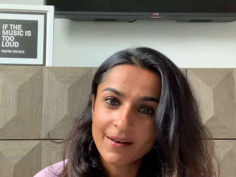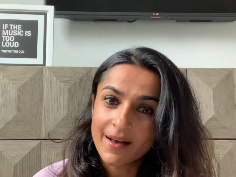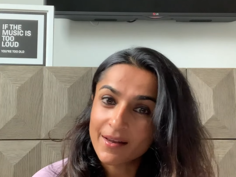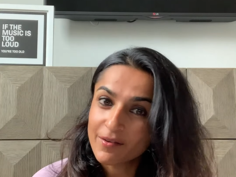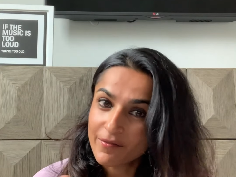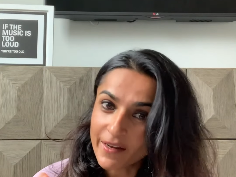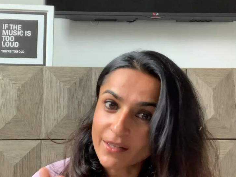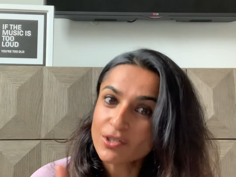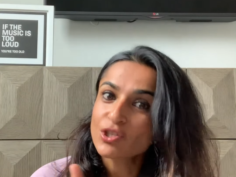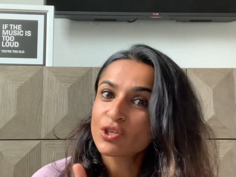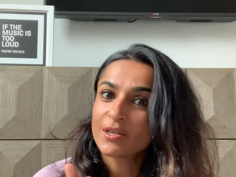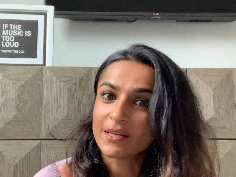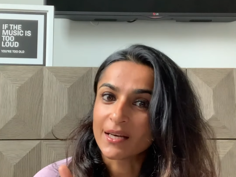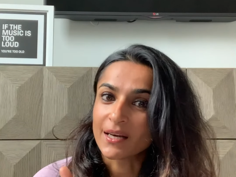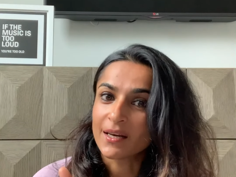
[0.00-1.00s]
And
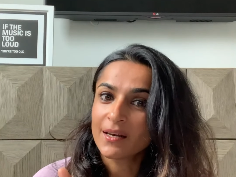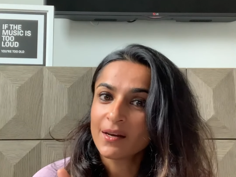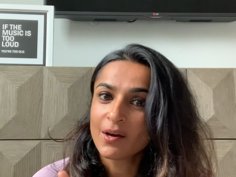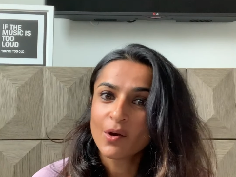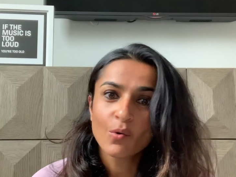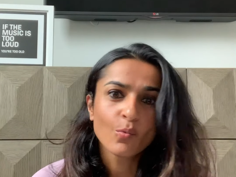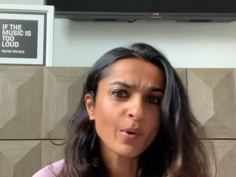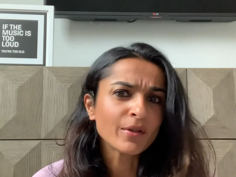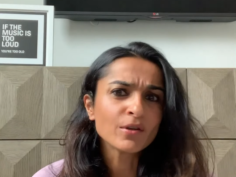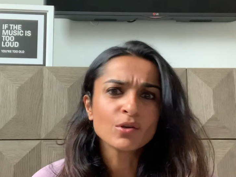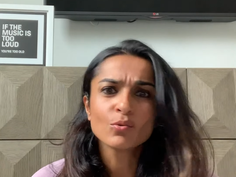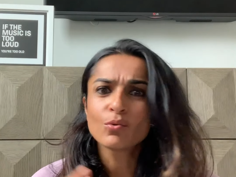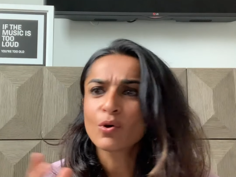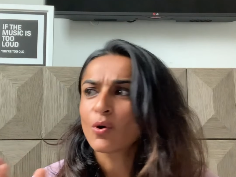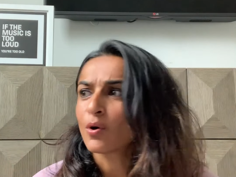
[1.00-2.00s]
eventually, whether
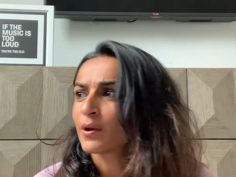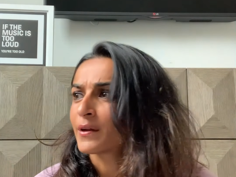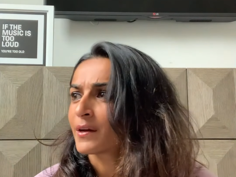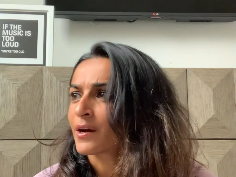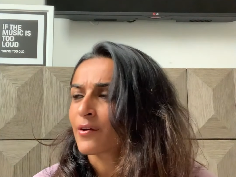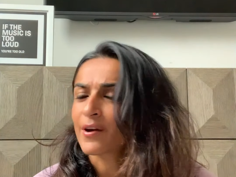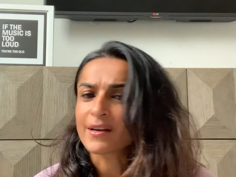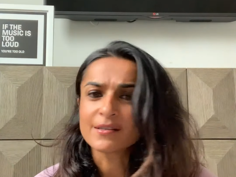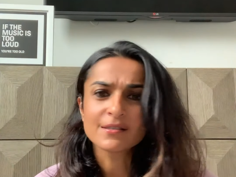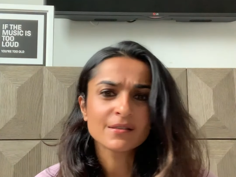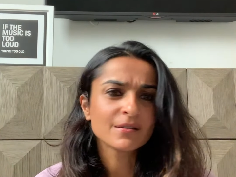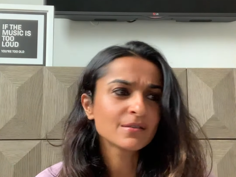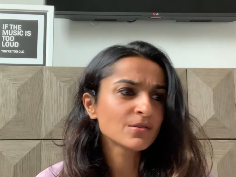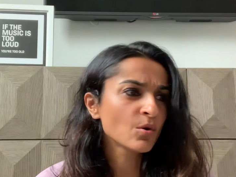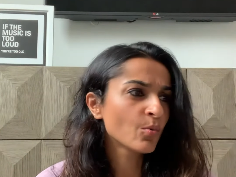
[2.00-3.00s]
you call it a
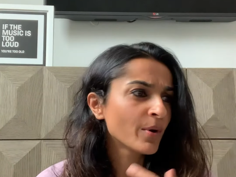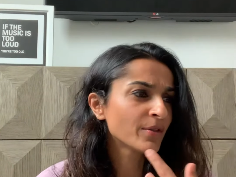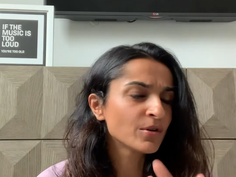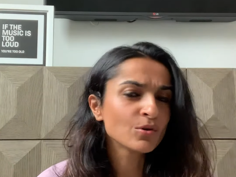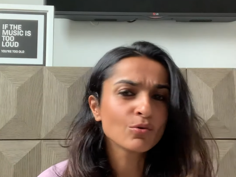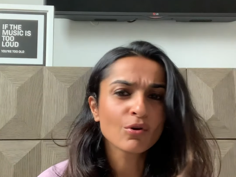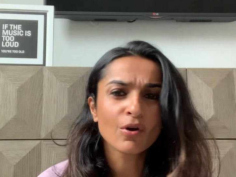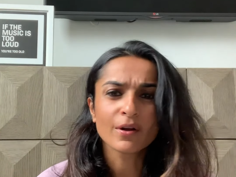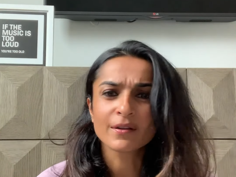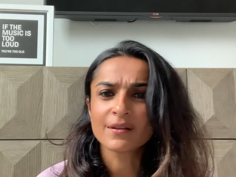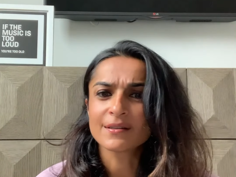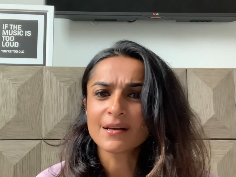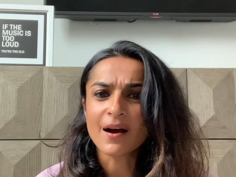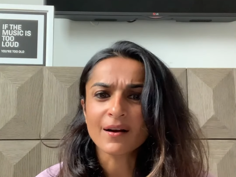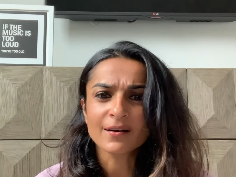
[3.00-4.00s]
crisis or whether you call it
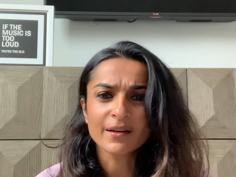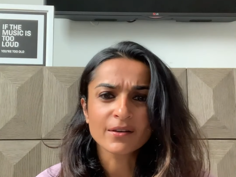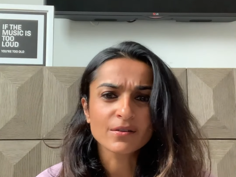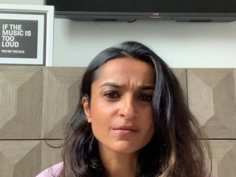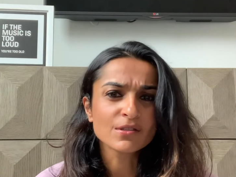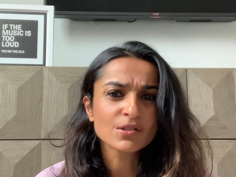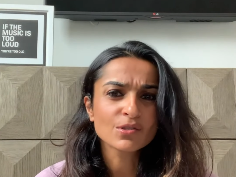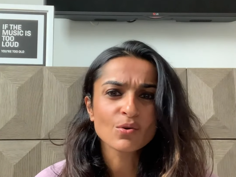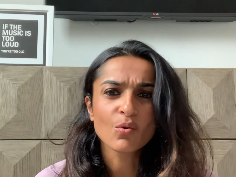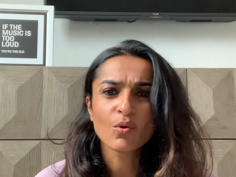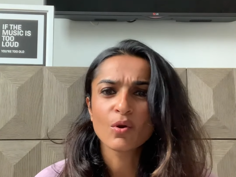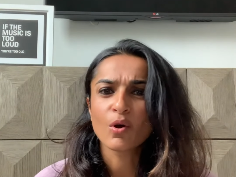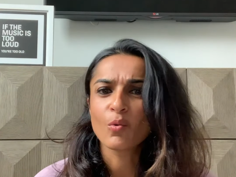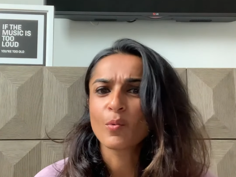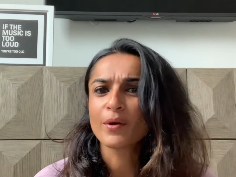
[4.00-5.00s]
the dark night of the
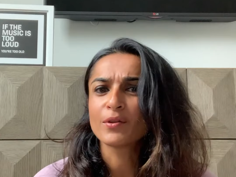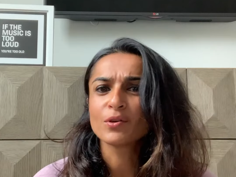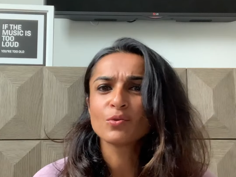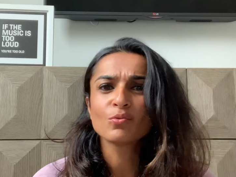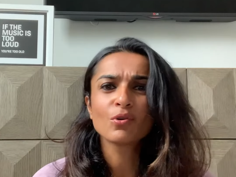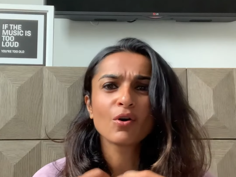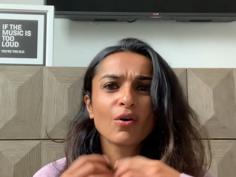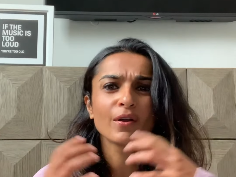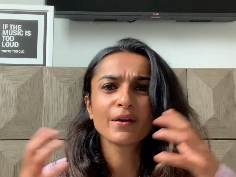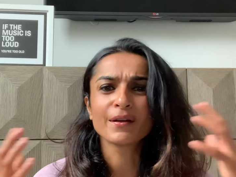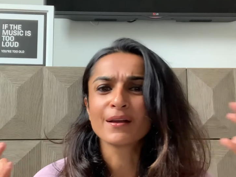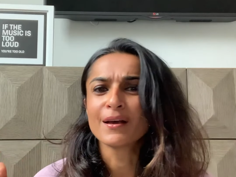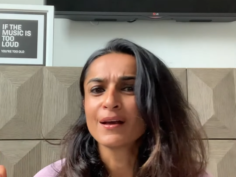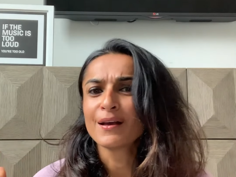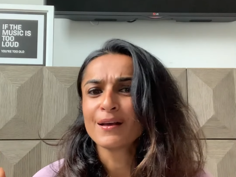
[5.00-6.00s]
soul or whether you call
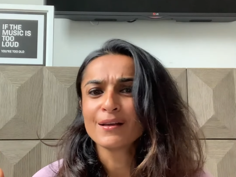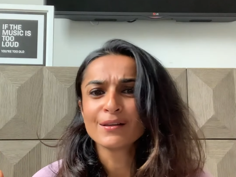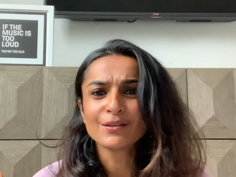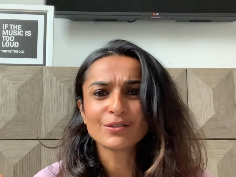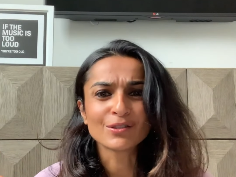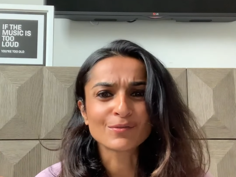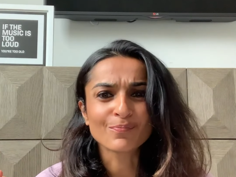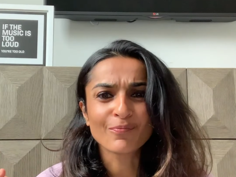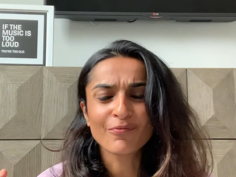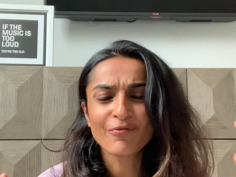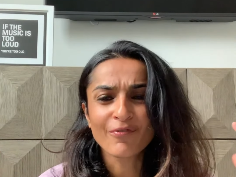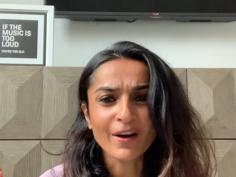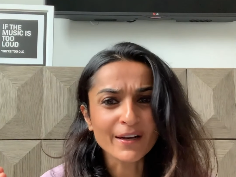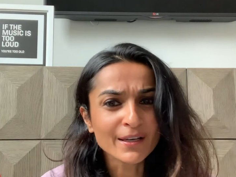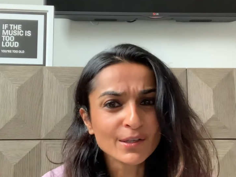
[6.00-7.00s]
it just
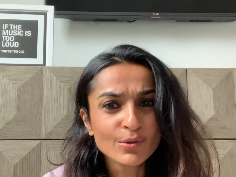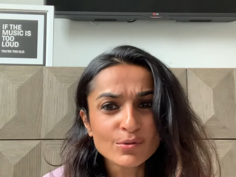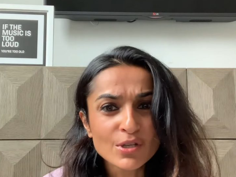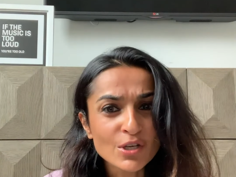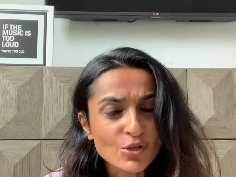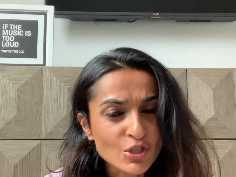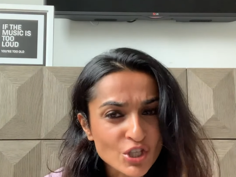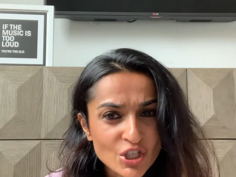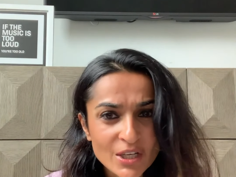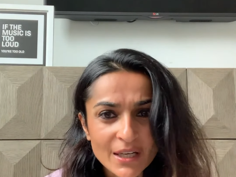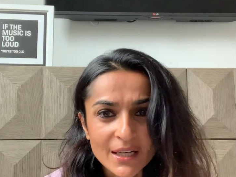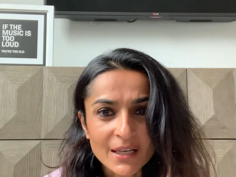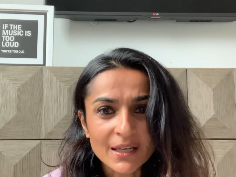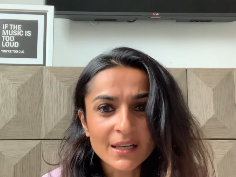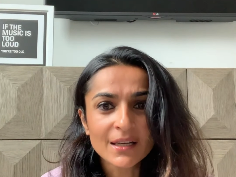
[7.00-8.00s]
fucking losing your
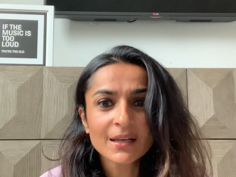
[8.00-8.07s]
shit,